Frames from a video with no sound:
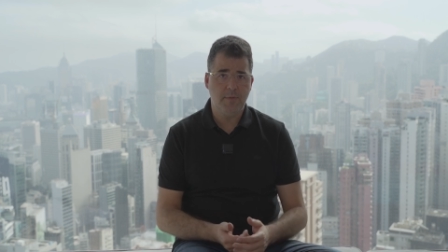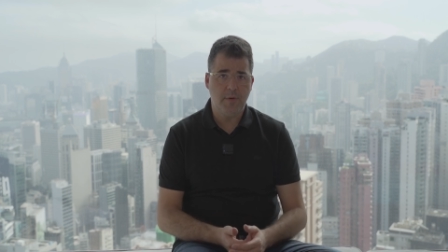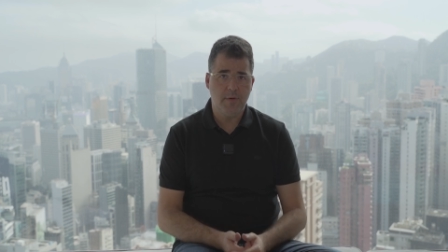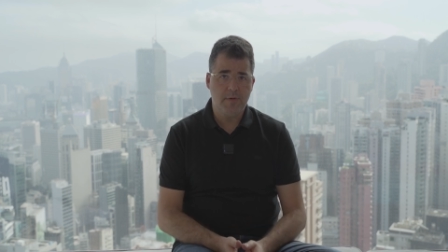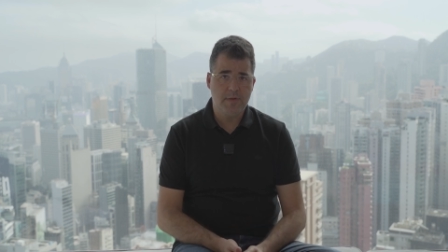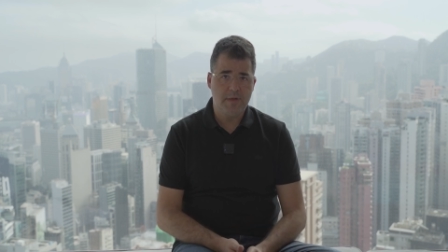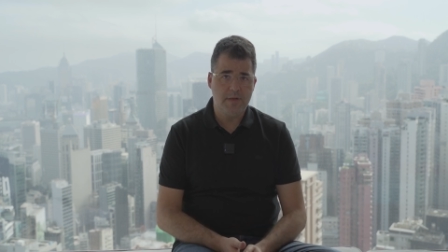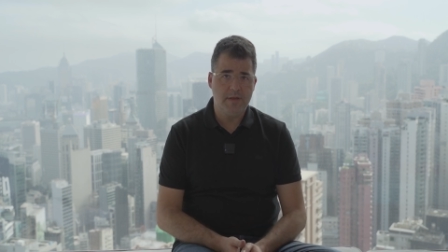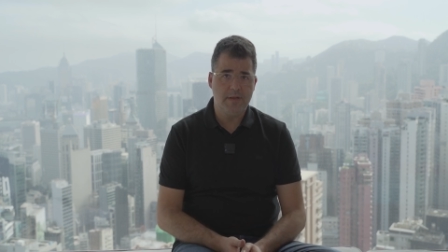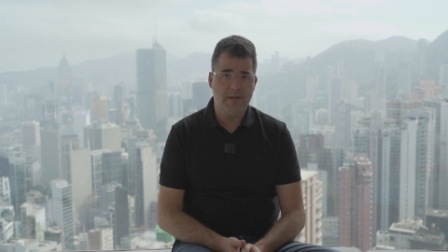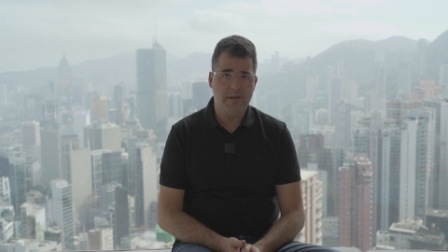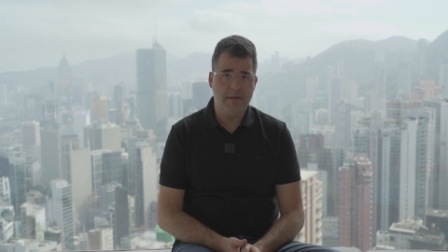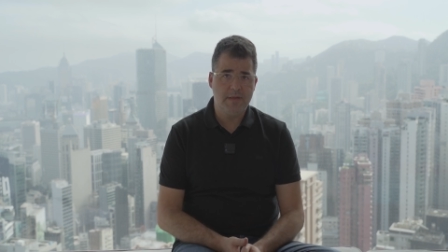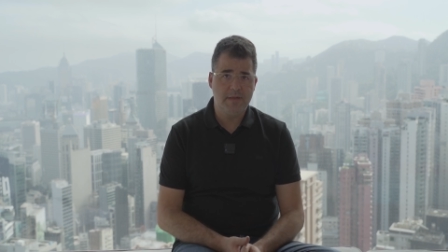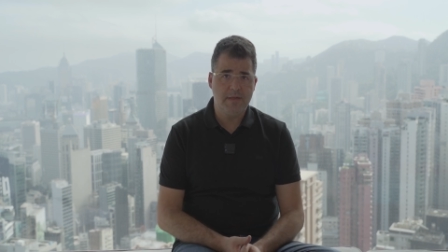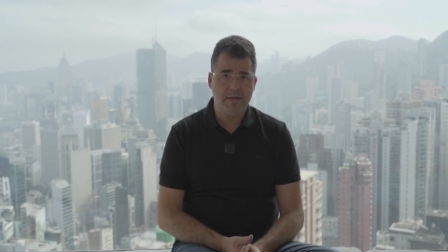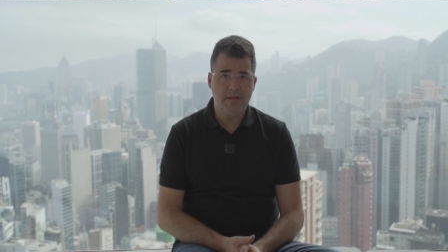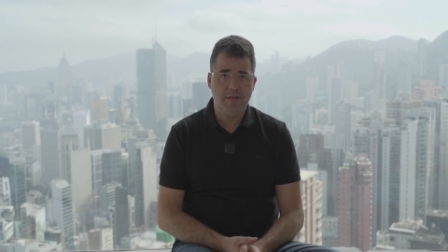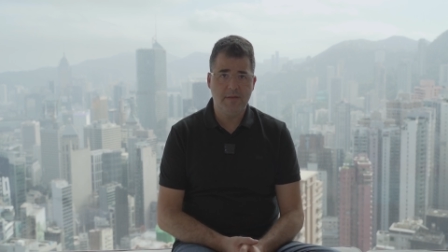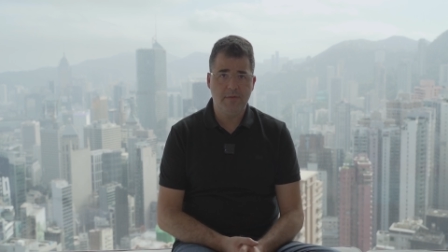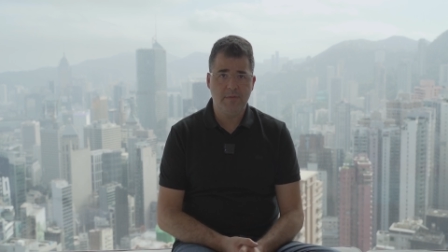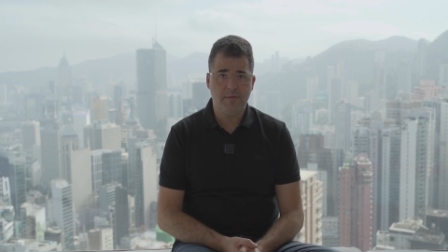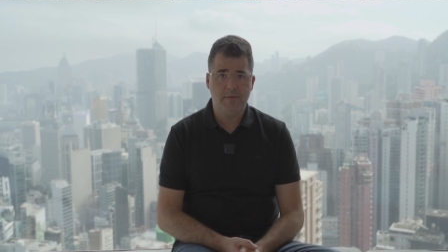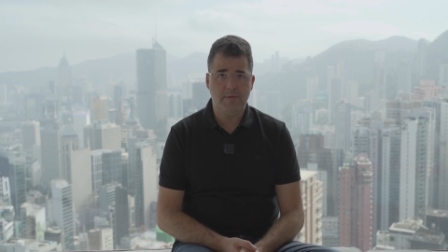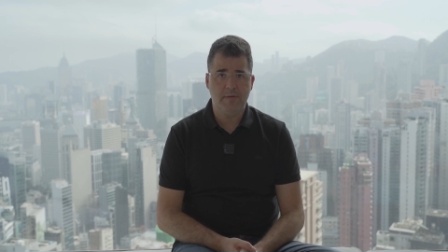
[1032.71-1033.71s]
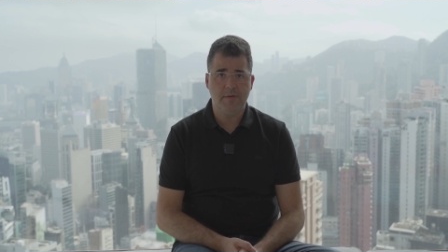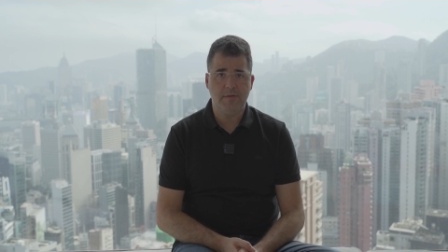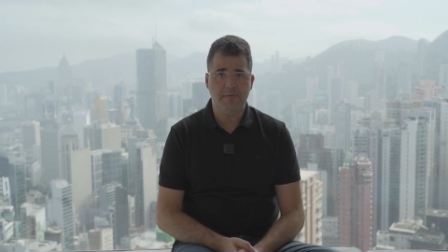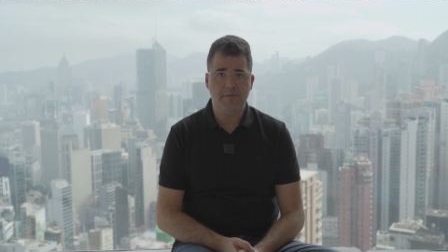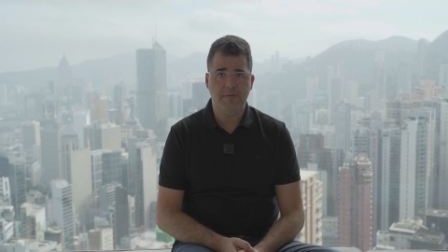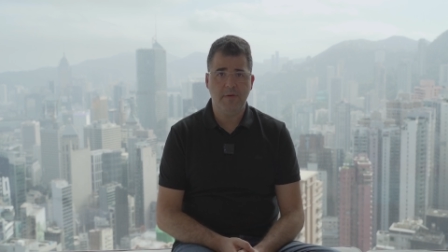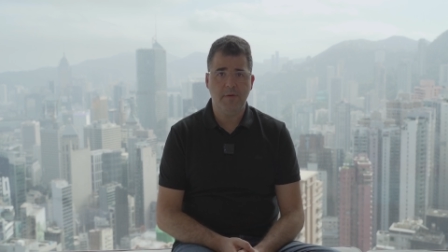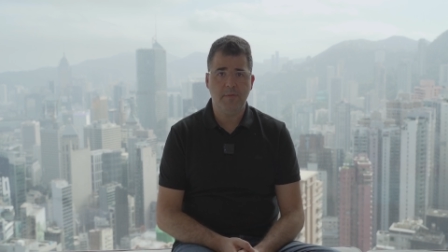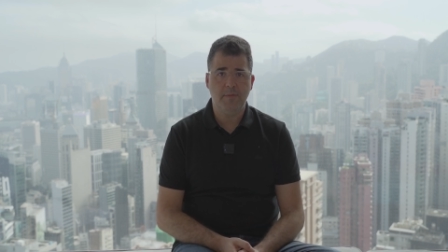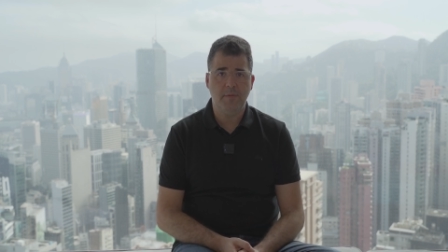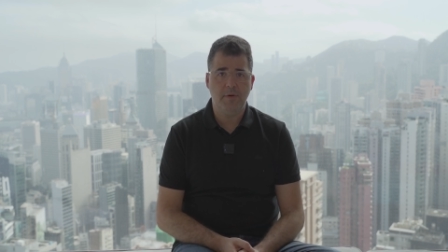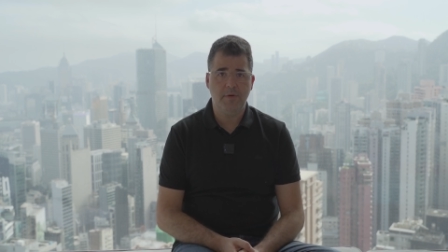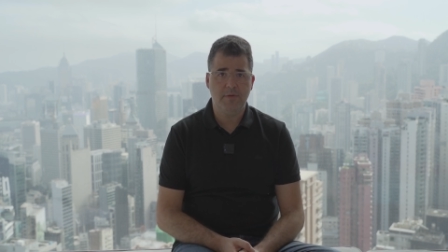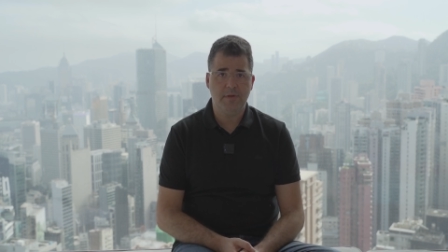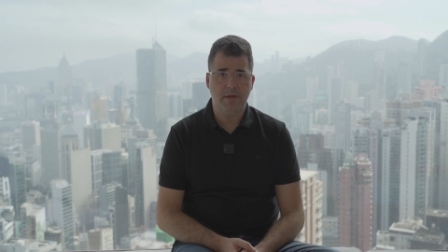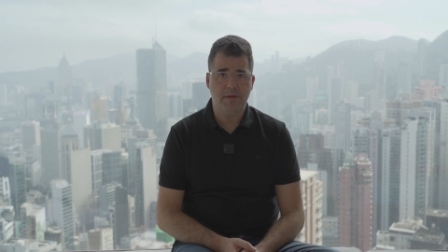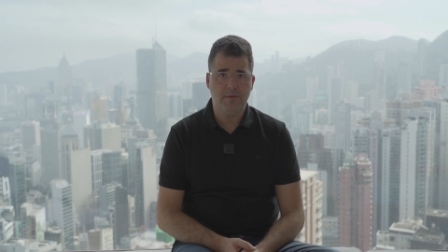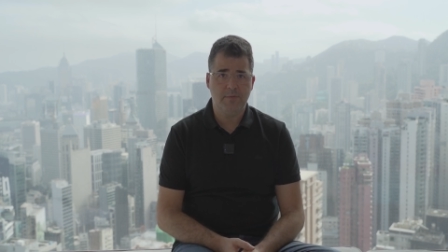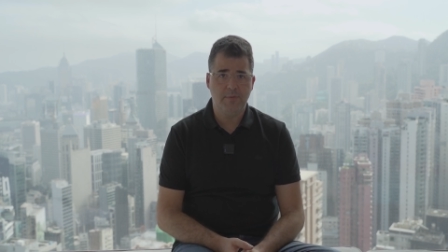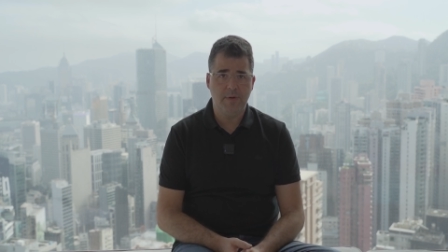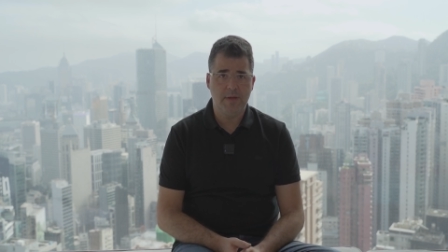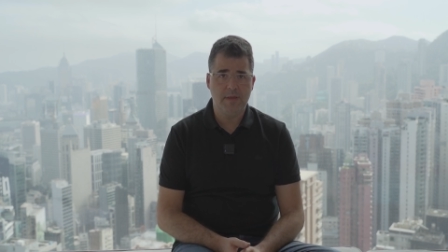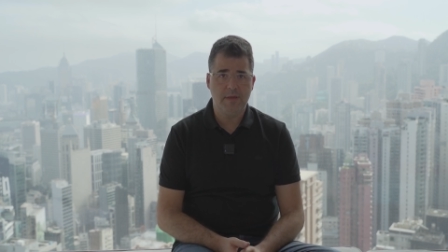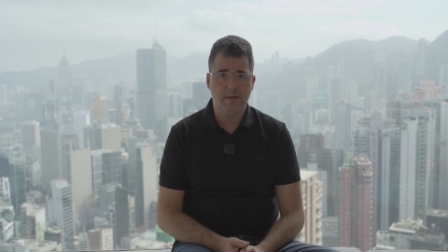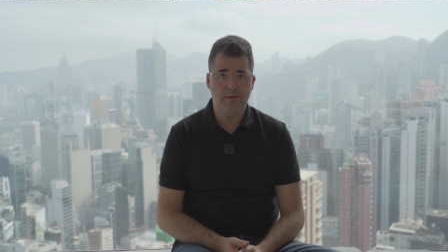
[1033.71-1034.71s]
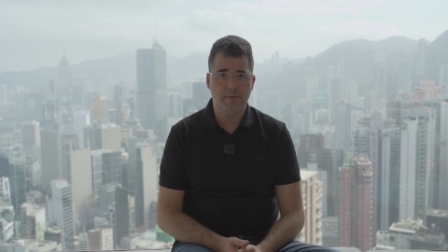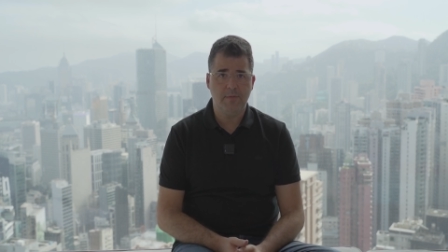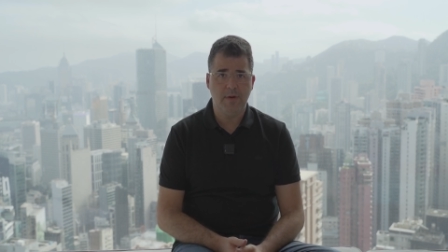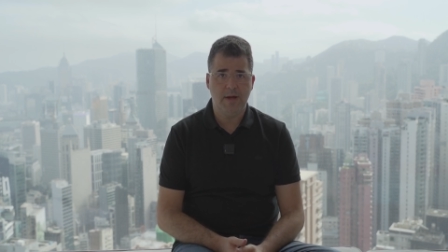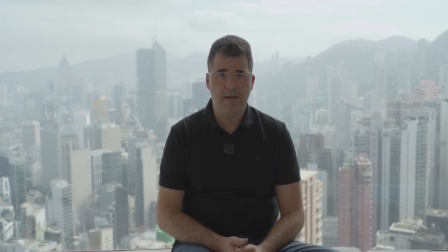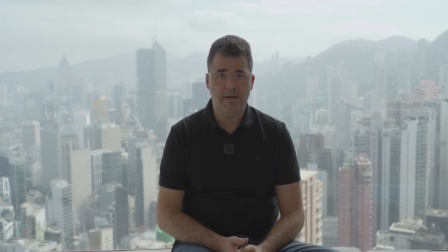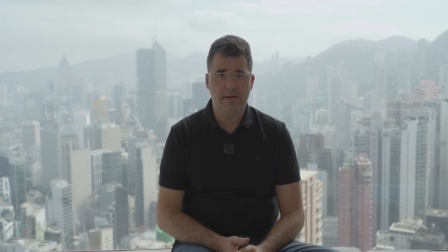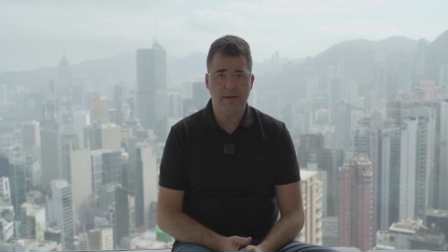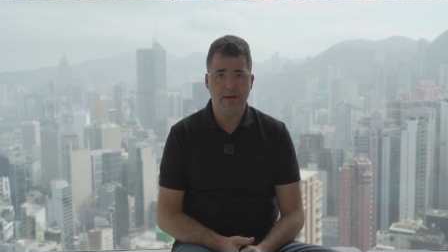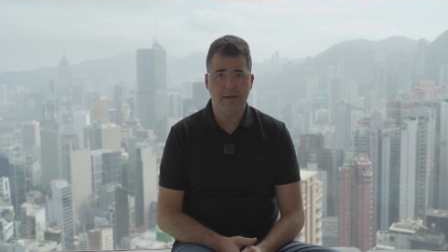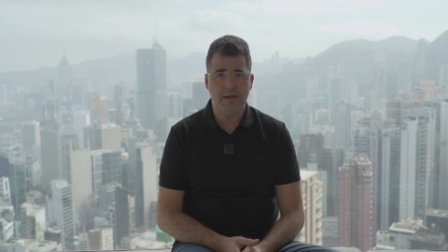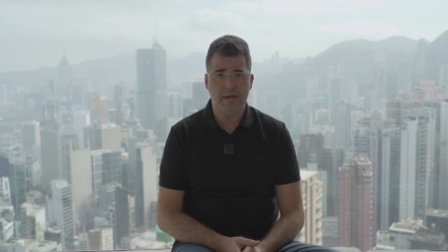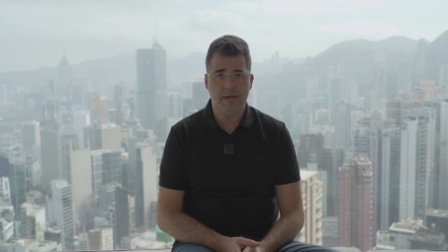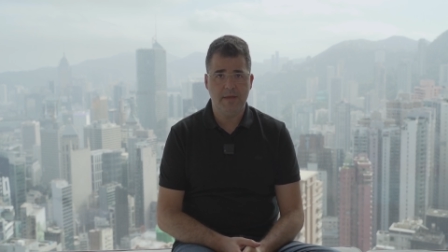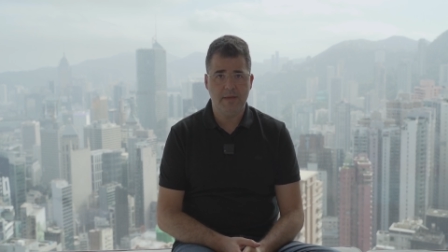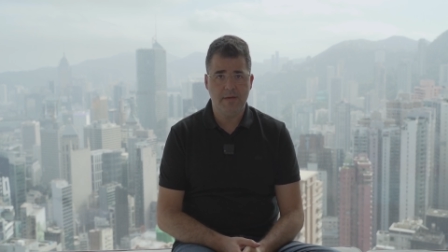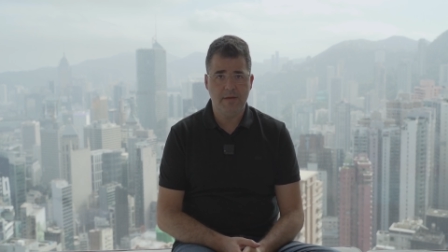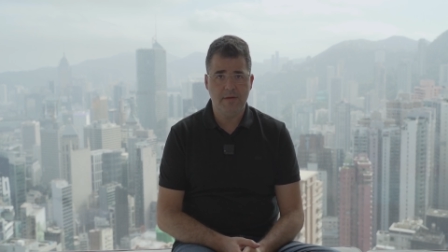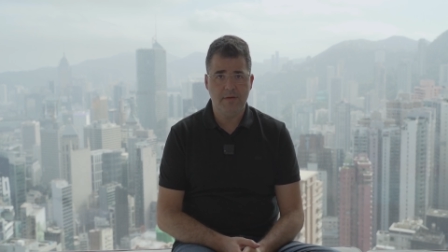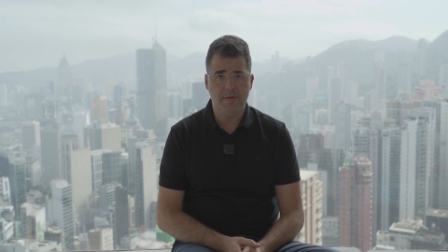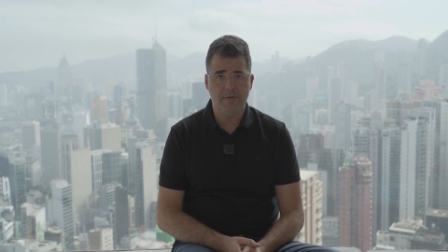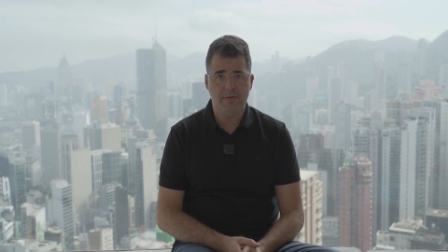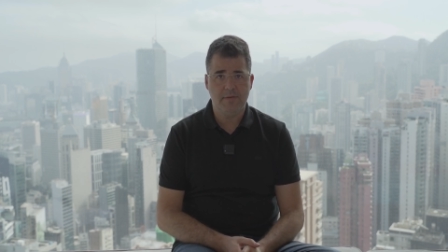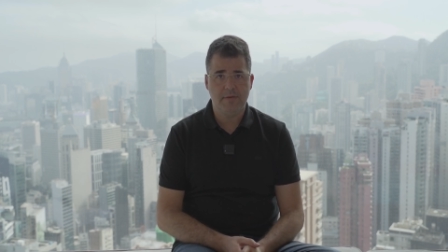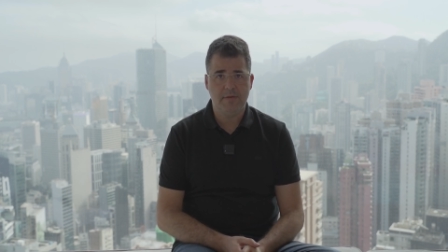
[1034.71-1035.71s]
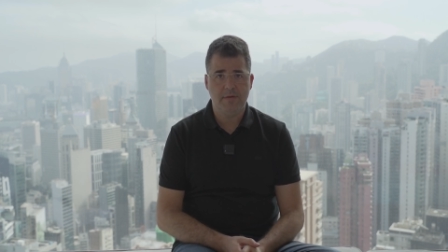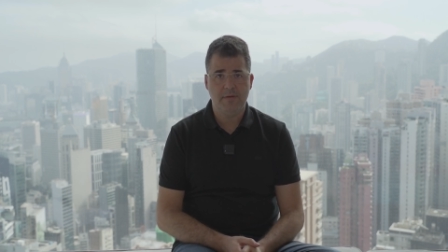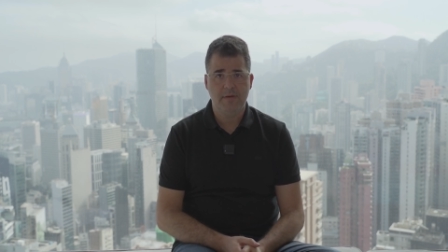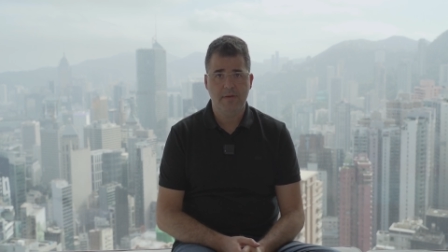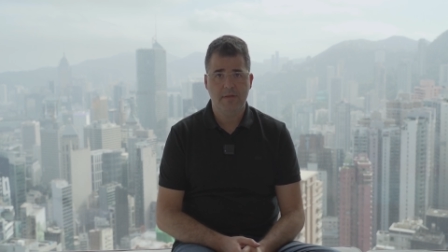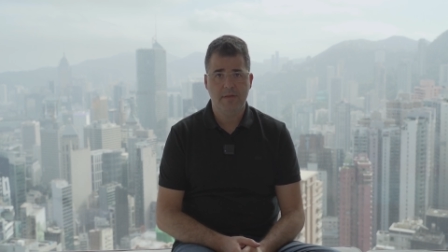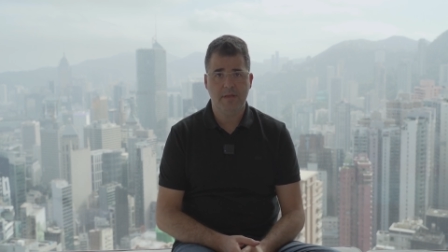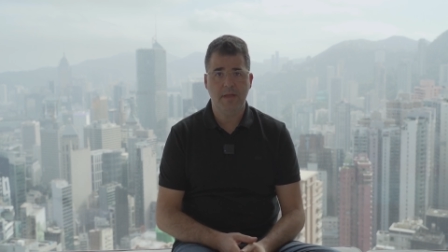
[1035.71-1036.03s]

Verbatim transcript: works in this industry for more than 21 years,